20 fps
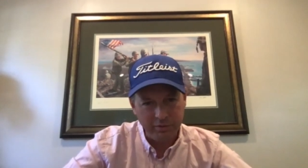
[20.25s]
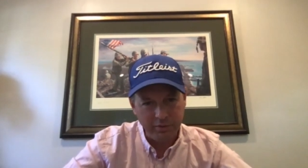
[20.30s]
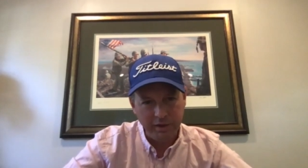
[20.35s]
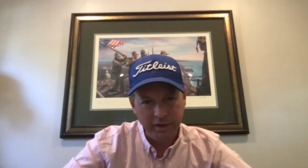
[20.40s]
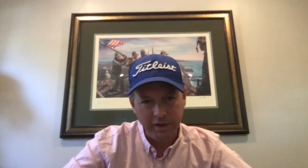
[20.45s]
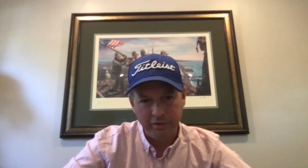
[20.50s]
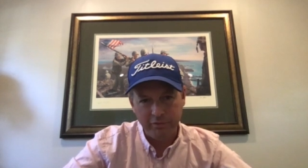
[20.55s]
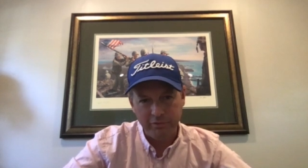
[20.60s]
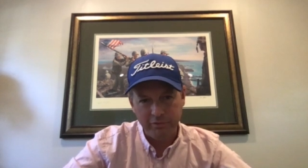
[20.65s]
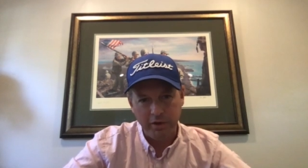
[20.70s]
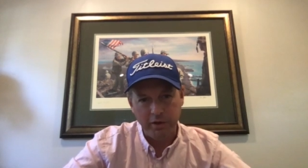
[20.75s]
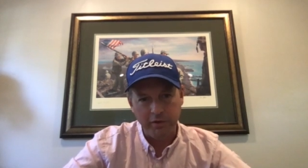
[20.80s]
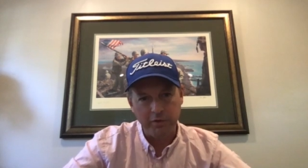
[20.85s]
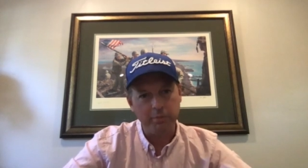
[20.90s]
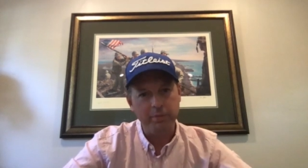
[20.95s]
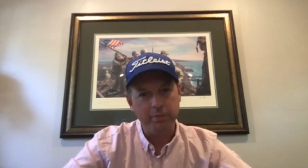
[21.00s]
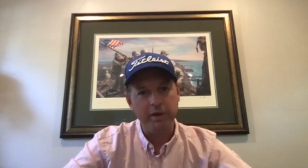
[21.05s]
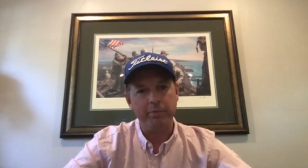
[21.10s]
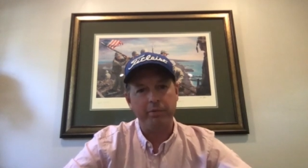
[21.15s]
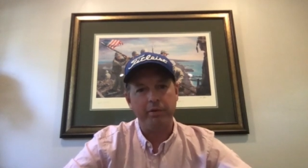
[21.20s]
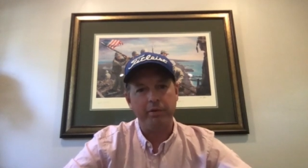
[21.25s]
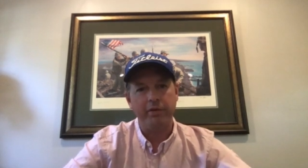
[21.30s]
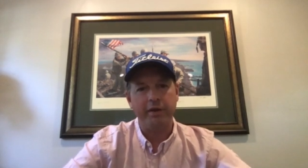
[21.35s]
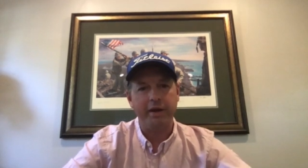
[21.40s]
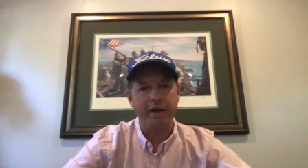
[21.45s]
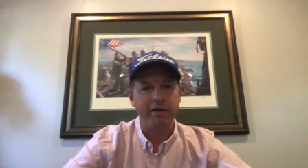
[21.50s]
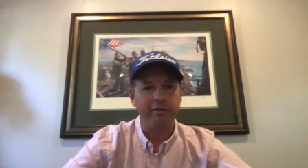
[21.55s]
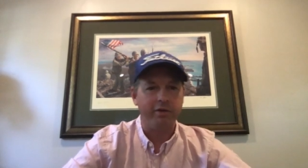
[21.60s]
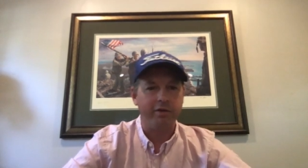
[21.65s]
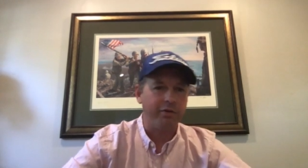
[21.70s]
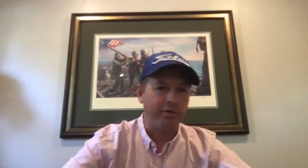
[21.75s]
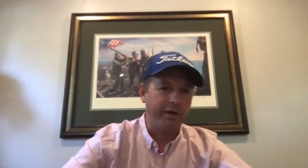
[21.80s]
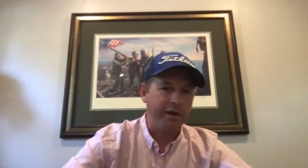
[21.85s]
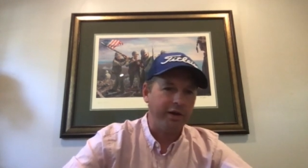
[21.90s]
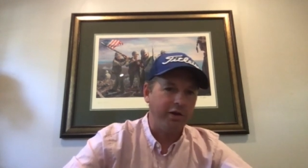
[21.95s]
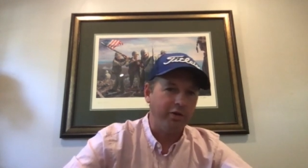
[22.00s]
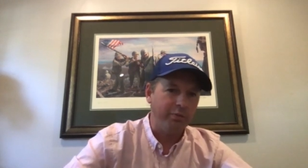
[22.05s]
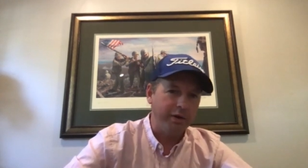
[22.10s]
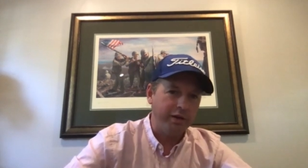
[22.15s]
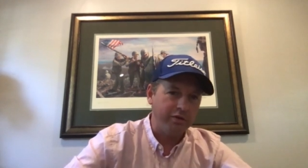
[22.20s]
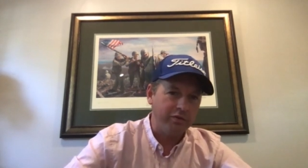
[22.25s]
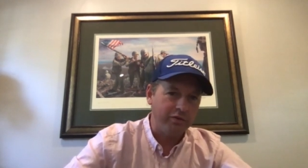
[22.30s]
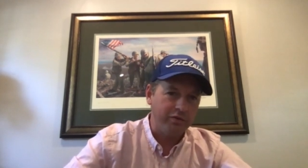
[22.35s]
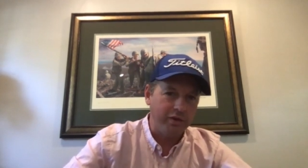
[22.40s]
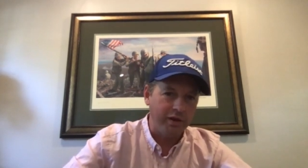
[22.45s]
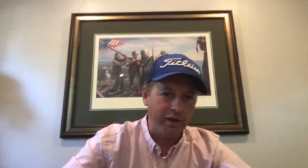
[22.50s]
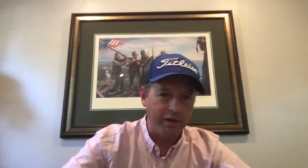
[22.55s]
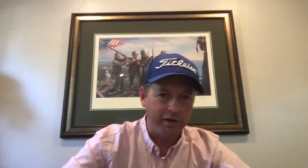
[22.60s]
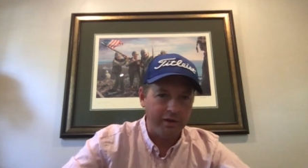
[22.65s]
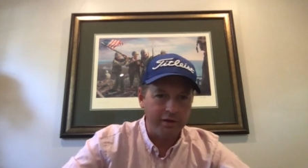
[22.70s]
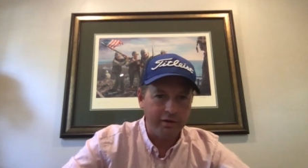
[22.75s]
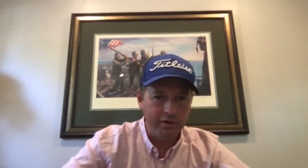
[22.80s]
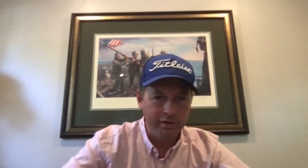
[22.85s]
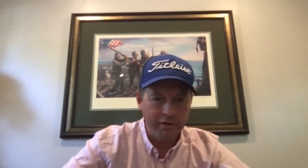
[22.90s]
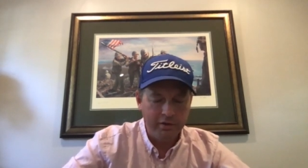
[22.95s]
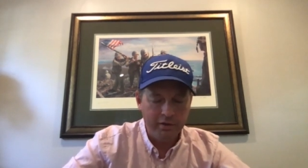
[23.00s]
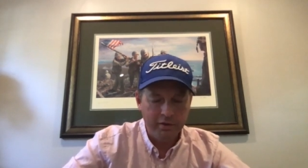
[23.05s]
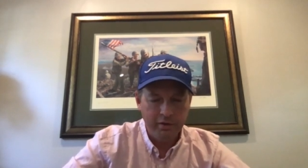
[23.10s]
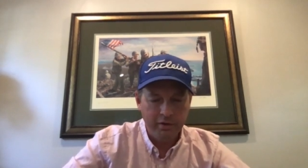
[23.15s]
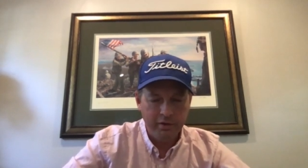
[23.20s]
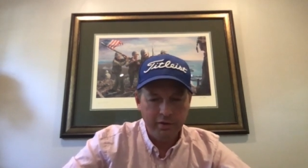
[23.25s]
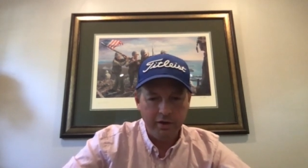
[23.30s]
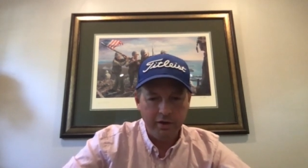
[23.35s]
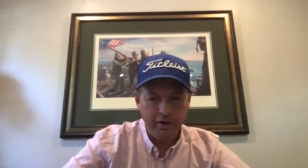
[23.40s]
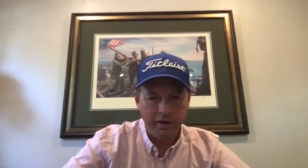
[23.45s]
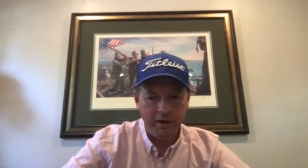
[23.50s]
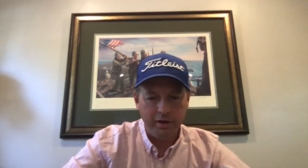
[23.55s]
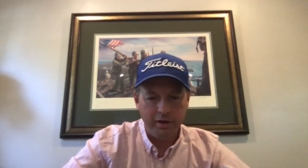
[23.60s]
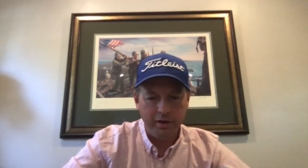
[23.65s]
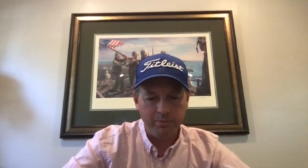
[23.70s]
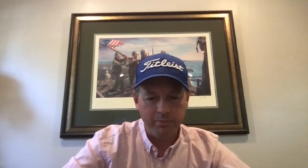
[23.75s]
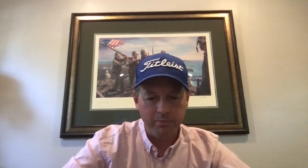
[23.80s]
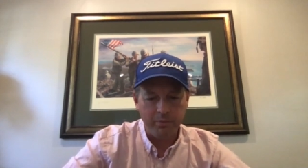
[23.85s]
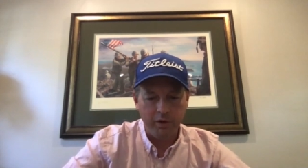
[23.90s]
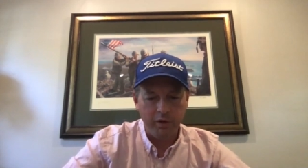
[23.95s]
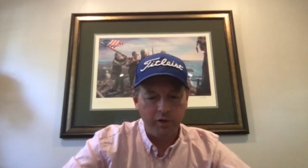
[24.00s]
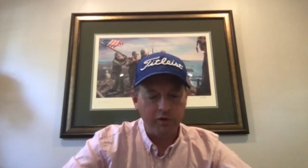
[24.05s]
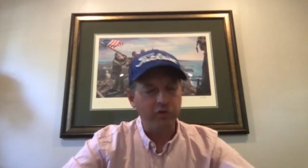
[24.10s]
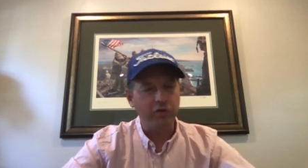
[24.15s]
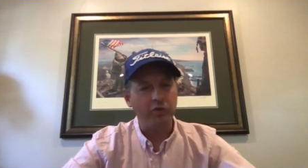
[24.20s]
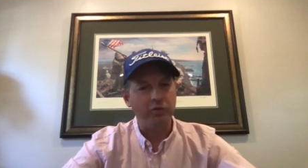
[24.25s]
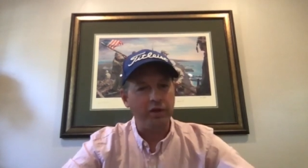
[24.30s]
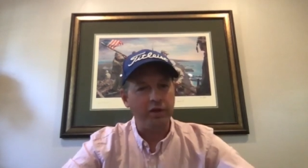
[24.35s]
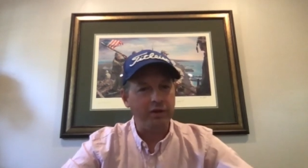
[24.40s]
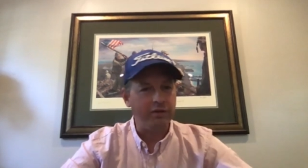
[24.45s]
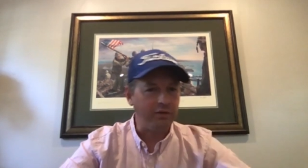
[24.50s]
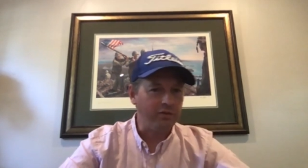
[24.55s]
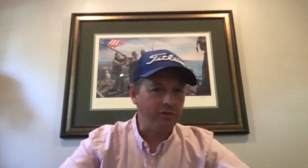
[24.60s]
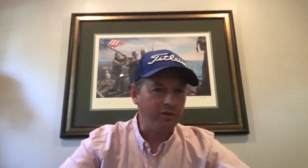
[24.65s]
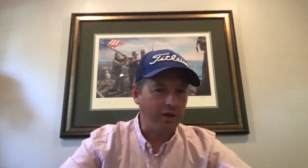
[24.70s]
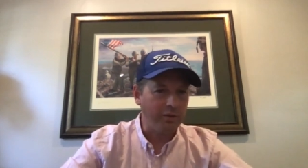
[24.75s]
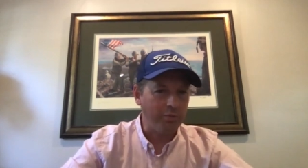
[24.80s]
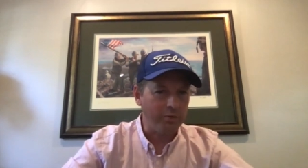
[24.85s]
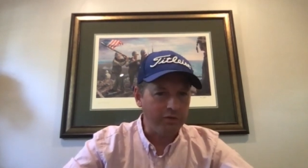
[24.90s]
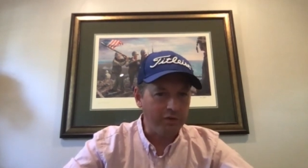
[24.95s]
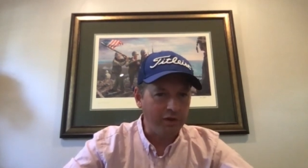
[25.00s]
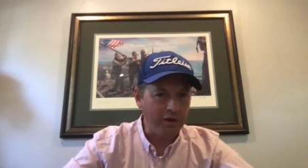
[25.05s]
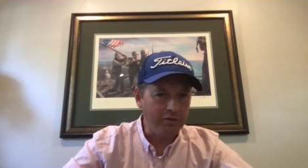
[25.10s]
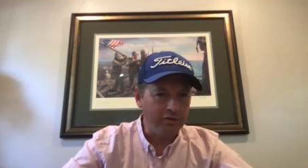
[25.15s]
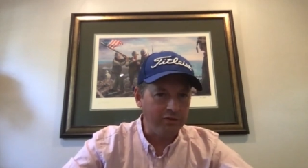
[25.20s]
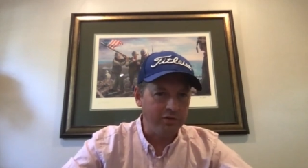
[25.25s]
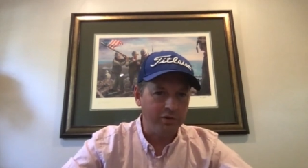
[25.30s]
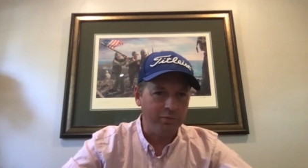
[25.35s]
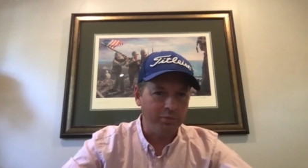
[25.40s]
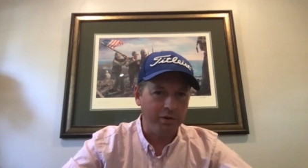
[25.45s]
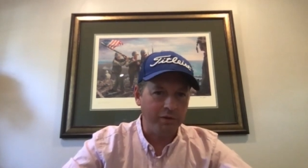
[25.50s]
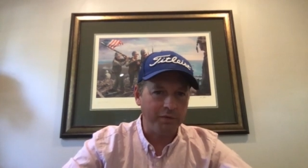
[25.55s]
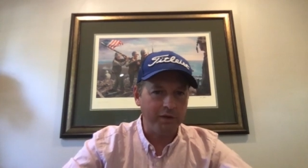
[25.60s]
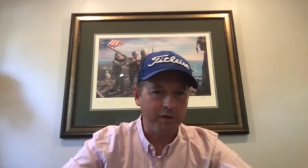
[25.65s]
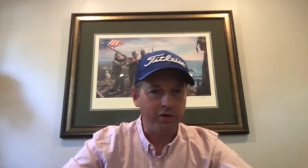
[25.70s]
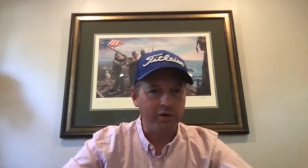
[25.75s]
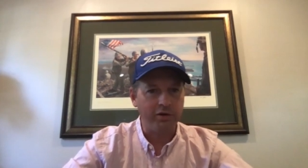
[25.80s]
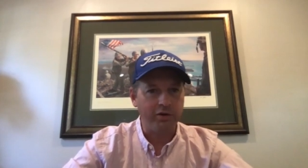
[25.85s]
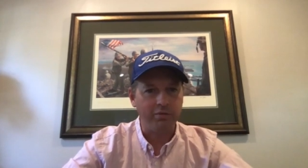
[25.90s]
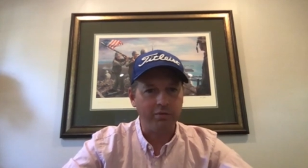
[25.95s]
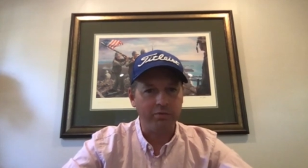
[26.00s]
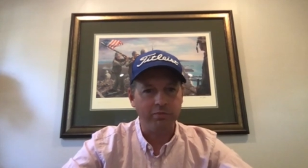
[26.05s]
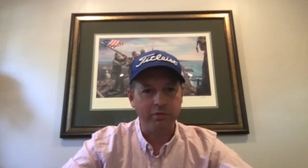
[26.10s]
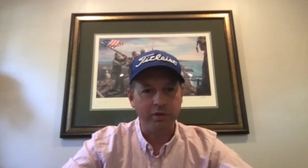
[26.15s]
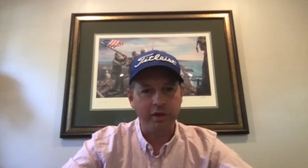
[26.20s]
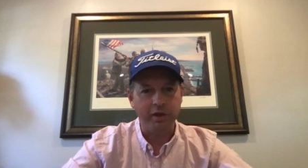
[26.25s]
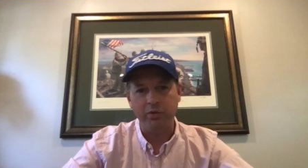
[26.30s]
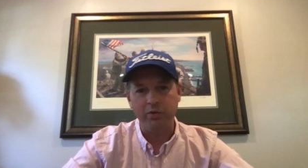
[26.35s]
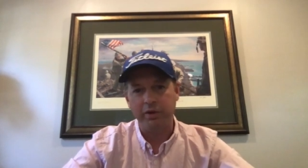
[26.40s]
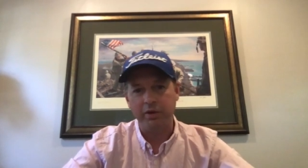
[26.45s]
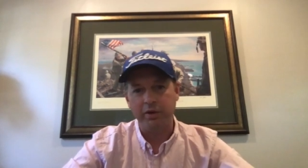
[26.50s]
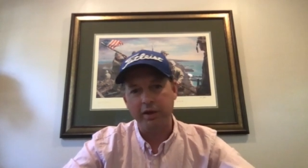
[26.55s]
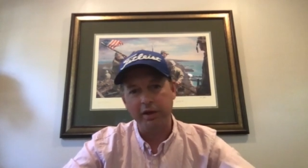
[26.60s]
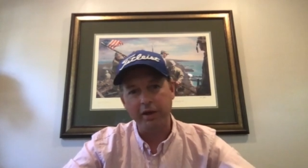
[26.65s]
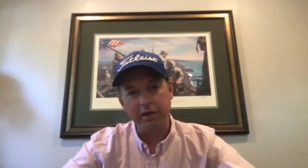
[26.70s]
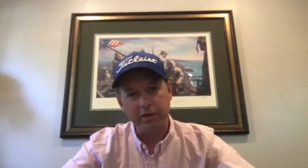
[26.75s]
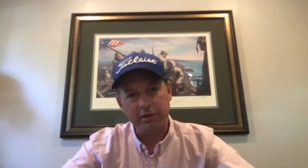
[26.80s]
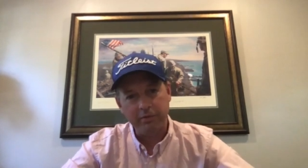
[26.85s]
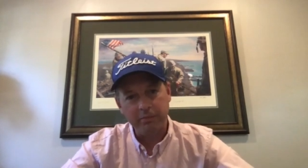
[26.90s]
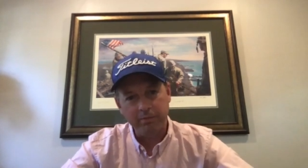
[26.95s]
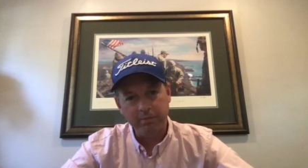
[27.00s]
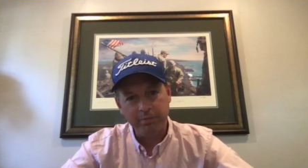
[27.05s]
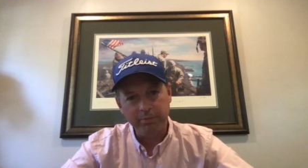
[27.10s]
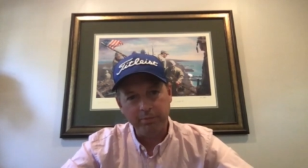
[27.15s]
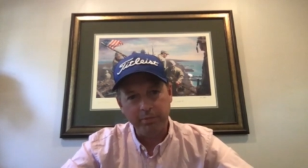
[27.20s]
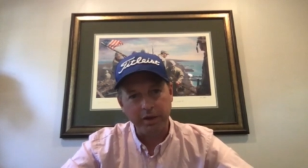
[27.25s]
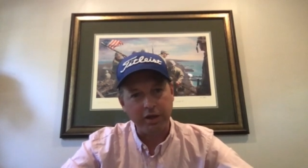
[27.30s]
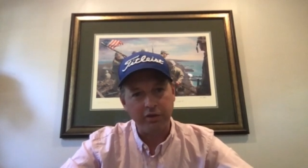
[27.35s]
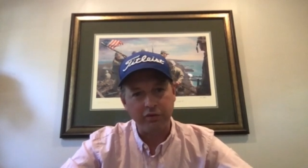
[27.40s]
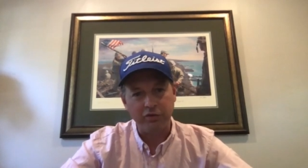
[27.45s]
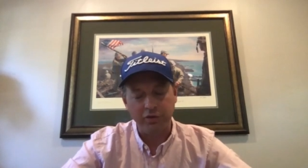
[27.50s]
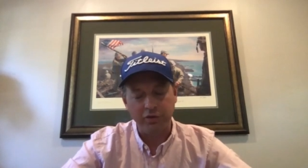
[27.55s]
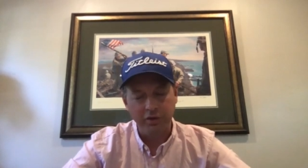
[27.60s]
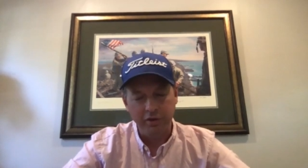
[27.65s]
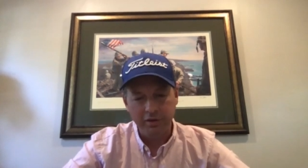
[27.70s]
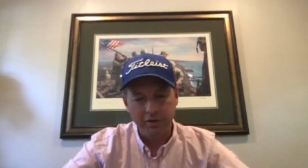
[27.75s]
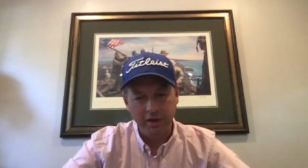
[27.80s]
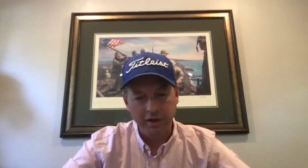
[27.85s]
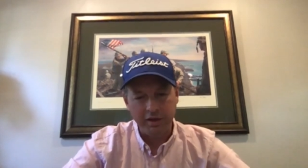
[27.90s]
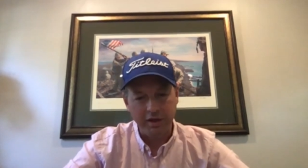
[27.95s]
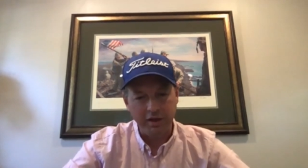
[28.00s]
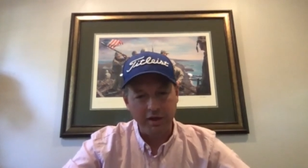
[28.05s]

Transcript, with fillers: We have yeah. other people that have other ailments that uh, also need the same attention, but they're they don't get it because yeah.